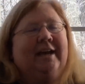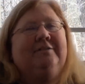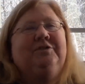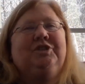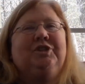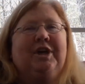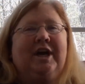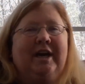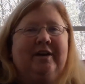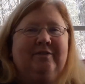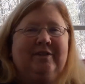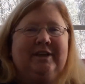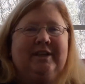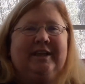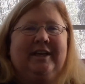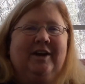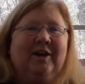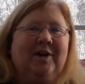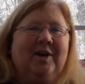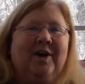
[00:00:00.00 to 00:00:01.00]
i've tried
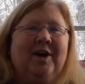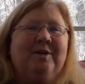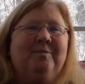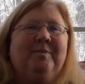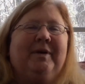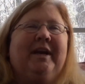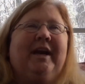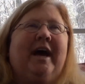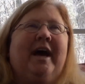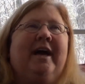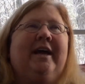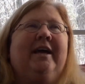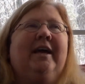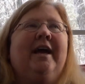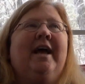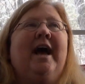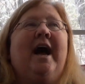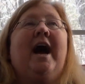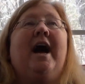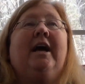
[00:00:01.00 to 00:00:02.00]
really hard but i
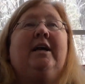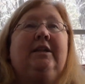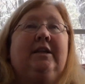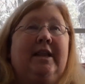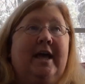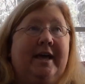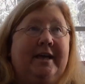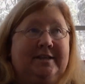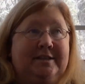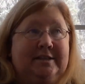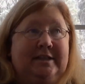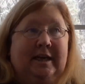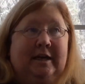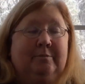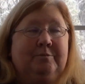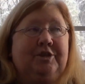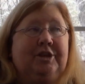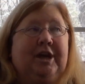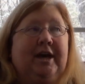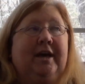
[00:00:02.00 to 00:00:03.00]
i like
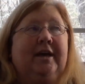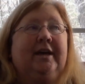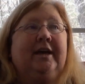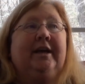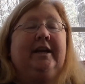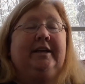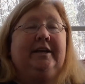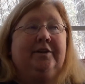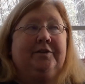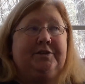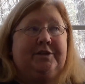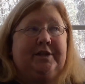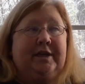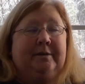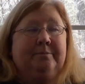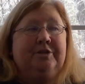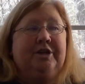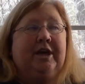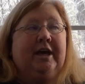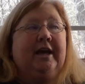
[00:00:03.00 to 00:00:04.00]
snapchat and i use
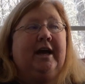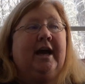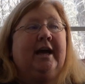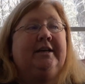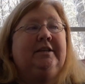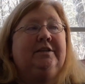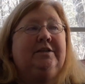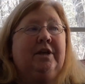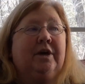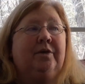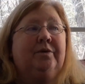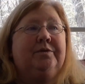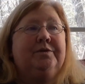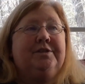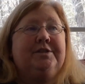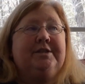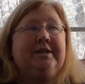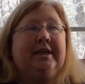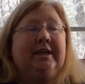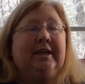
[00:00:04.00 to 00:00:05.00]
snapchat i don't
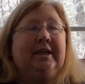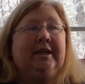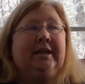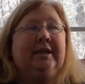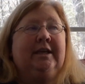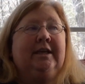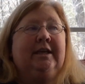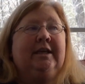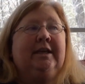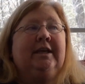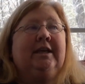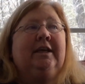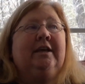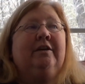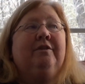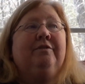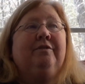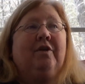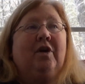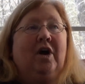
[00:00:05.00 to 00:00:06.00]
see
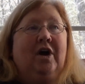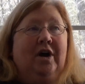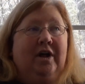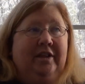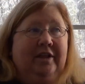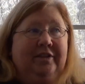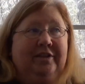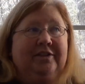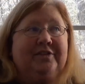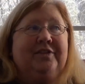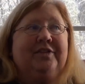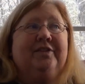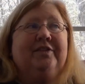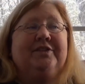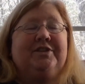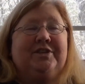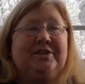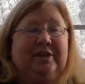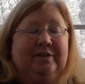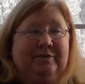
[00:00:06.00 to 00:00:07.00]
for all of the,
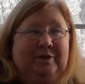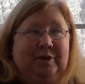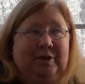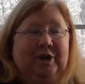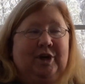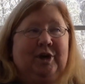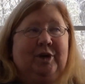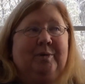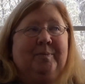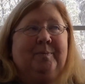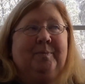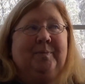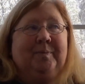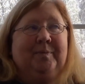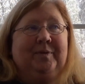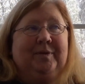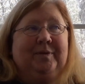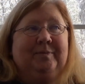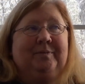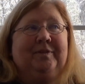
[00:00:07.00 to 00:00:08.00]
the stuff you hear
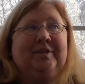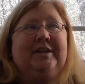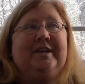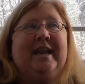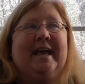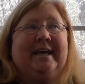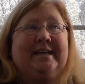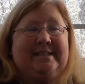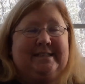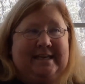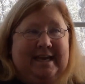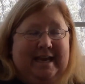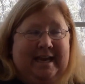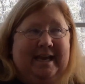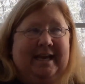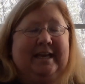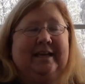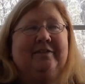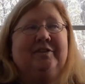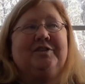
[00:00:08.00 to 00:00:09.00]
the, the
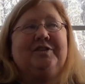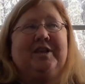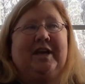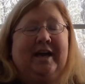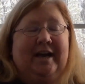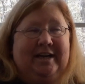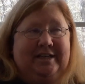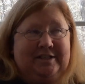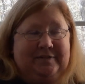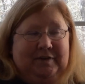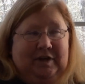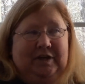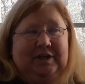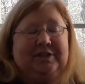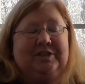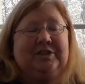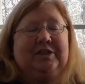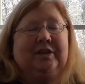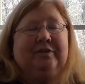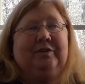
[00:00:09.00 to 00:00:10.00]
naysaying and the sky is
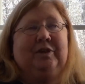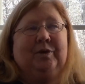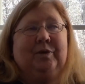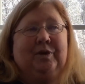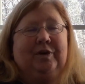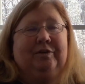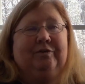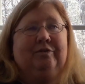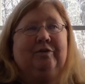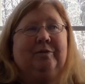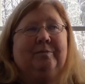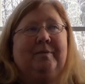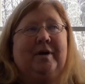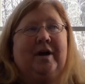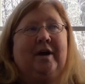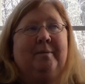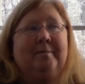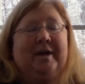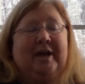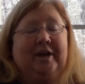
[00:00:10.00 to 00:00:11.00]
falling stuff you heard from
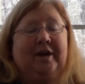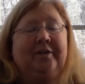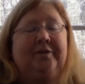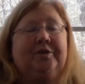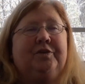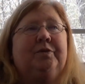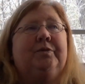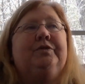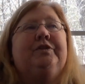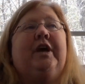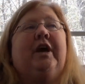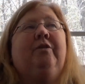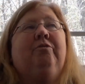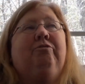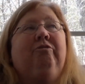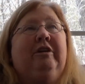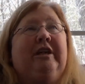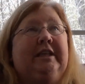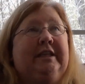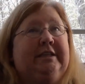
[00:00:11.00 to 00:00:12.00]
about other tools i
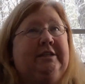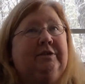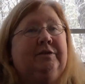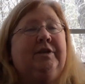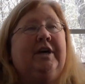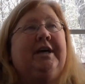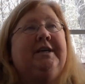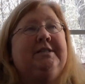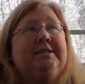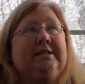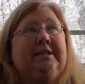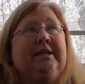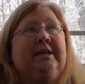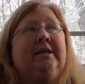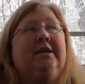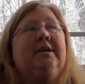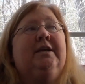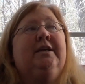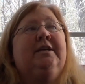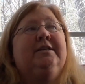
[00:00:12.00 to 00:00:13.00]
really do not
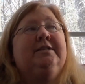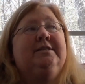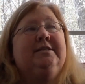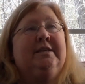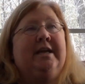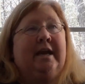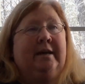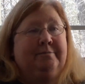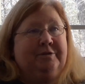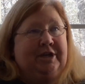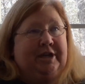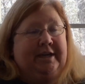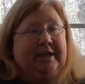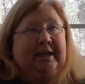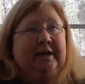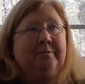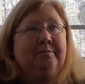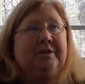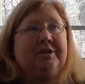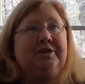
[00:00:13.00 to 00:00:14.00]
see snapchat
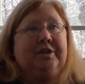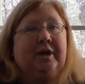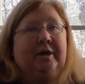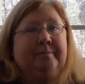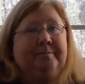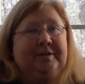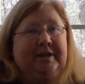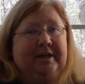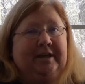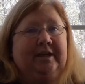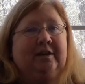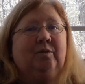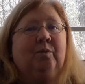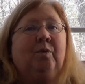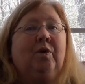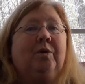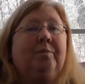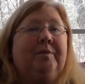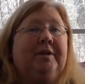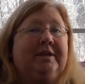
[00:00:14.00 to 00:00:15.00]
getting much uptake in the
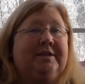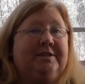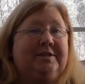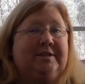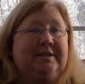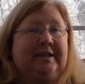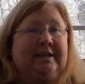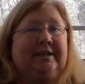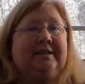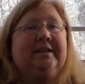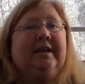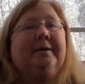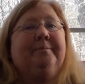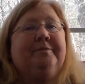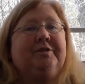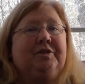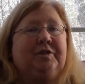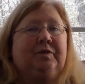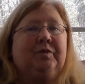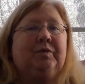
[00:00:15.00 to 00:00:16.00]
workplace anytime
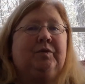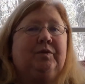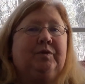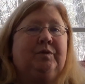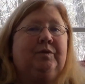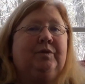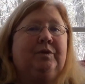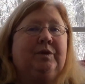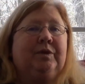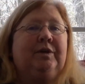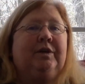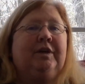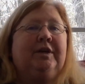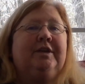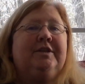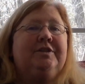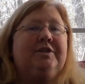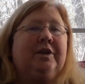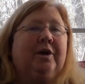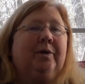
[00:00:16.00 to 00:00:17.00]
soon mm-hmm.
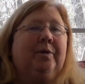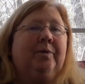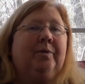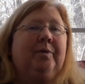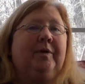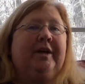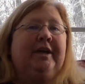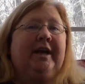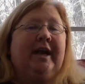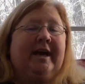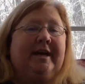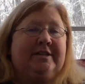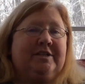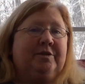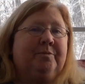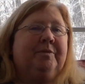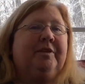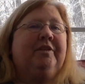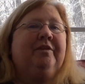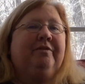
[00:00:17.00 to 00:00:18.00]
So it
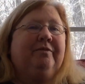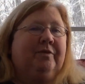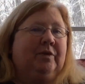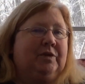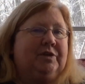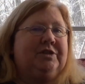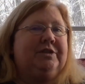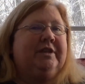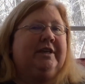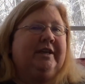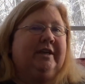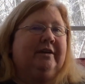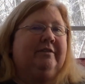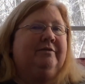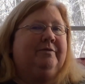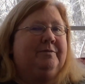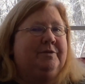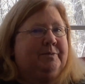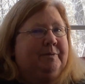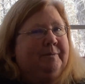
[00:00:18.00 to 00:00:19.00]
hasn't been the first thing
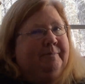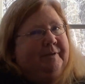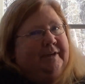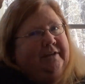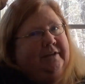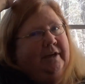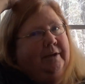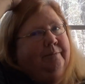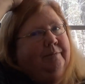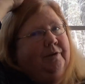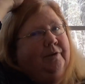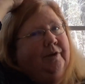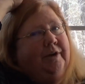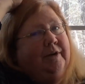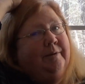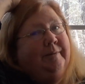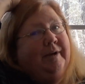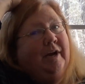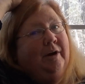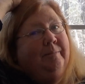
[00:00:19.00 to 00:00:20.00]
I've spent my time
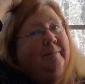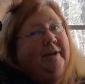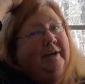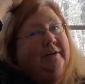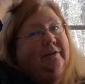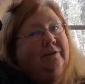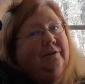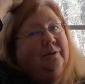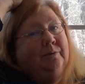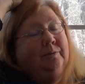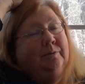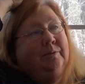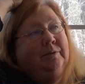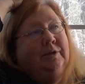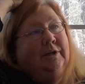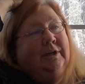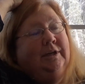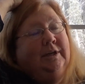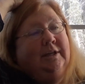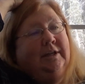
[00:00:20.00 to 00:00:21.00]
learning about, but I do
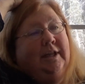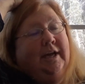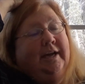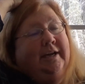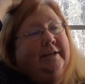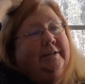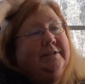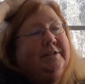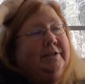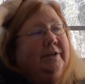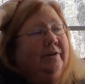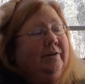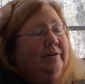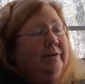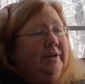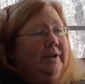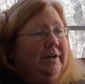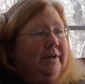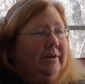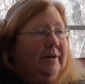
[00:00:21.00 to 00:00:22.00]
like it.
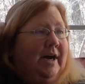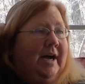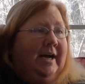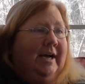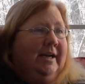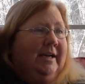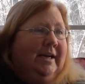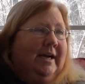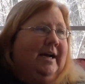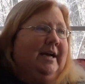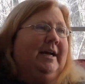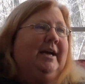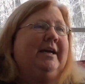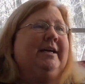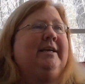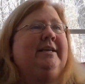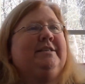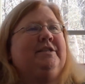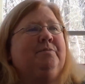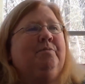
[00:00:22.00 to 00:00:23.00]
So you know, I, I
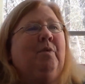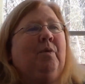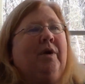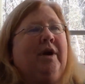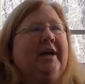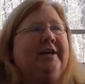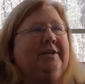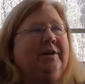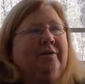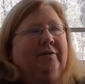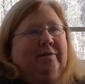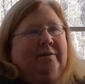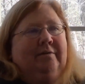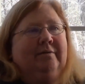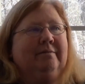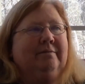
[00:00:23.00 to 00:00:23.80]
it's more I don't